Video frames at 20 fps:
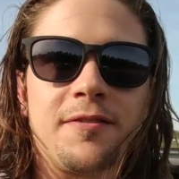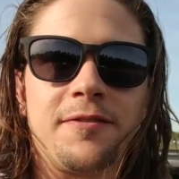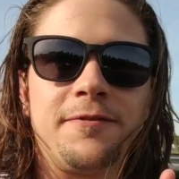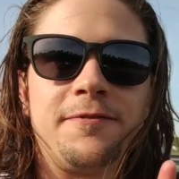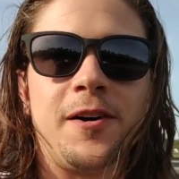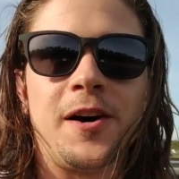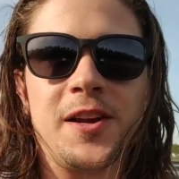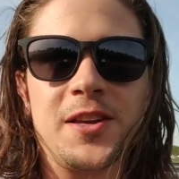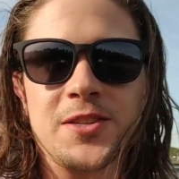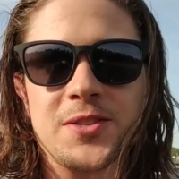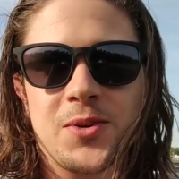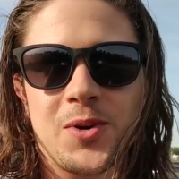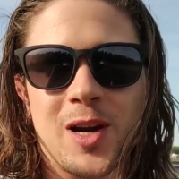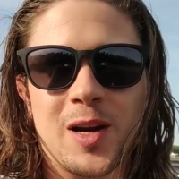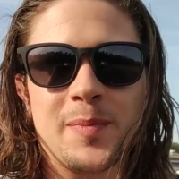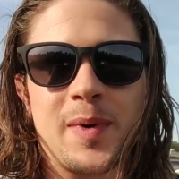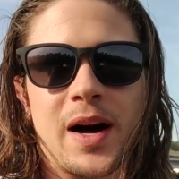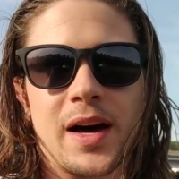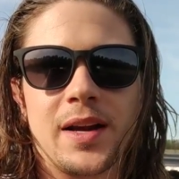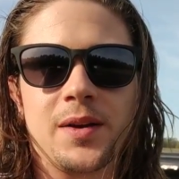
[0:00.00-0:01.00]
Funny
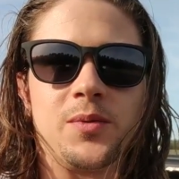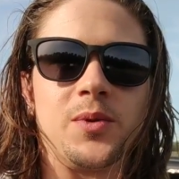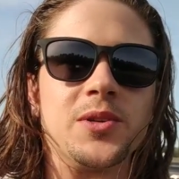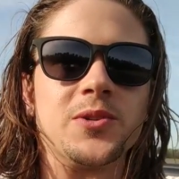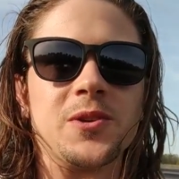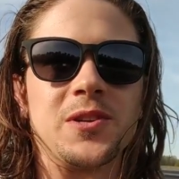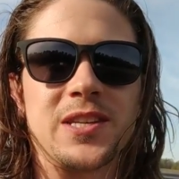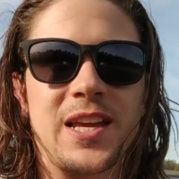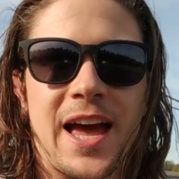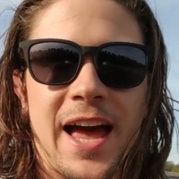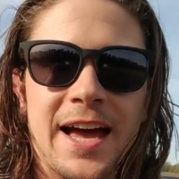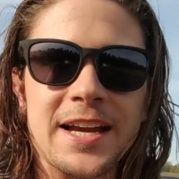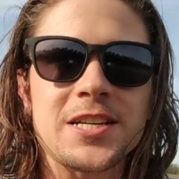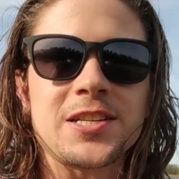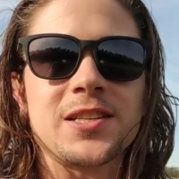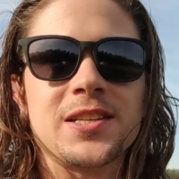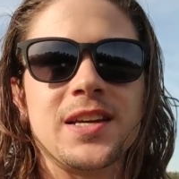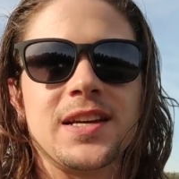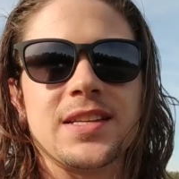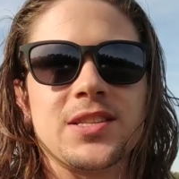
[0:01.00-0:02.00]
story about it was
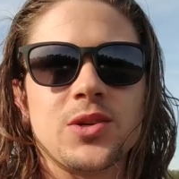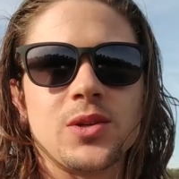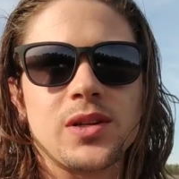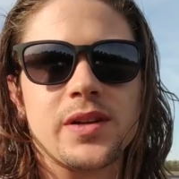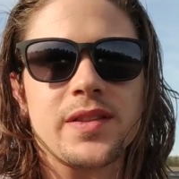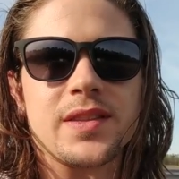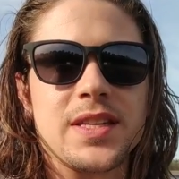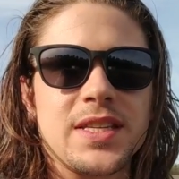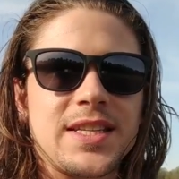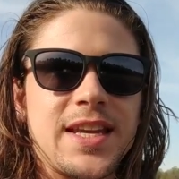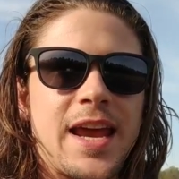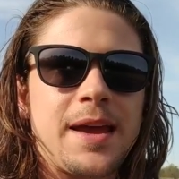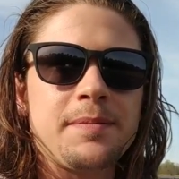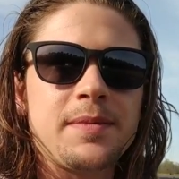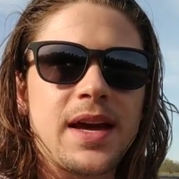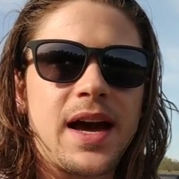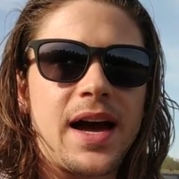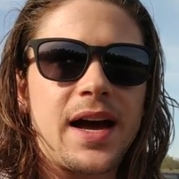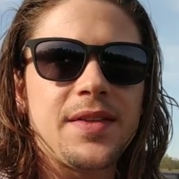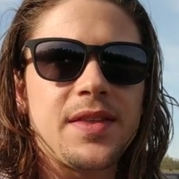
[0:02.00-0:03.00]
actually I sold it to the
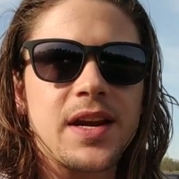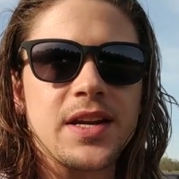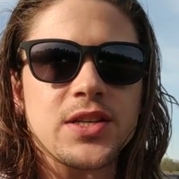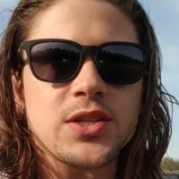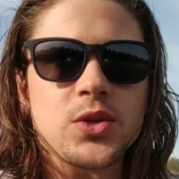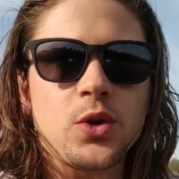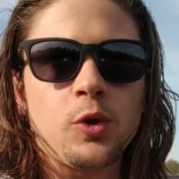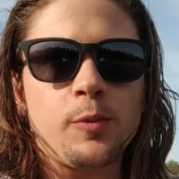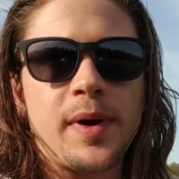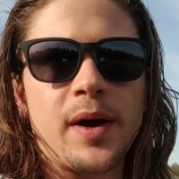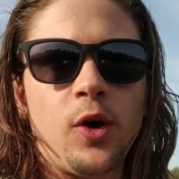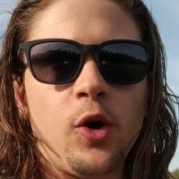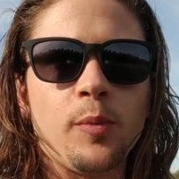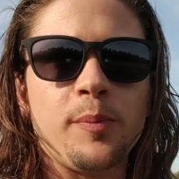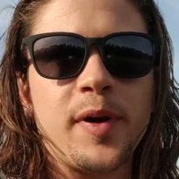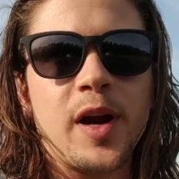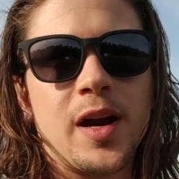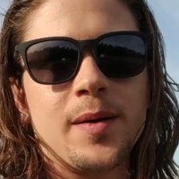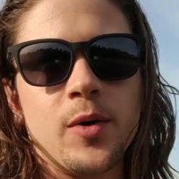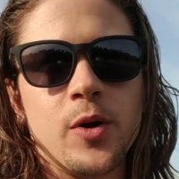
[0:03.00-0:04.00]
same guy that I sold my
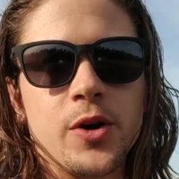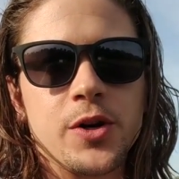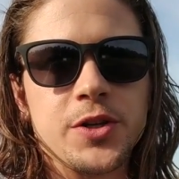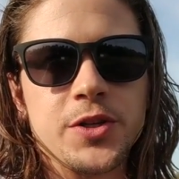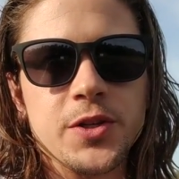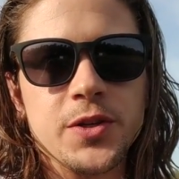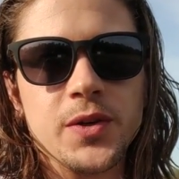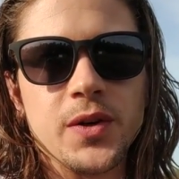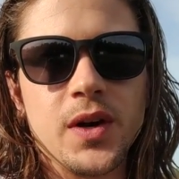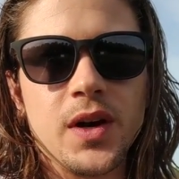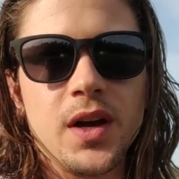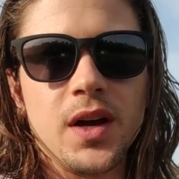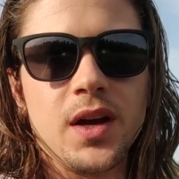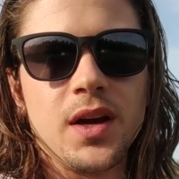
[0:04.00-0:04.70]
old paramotor to.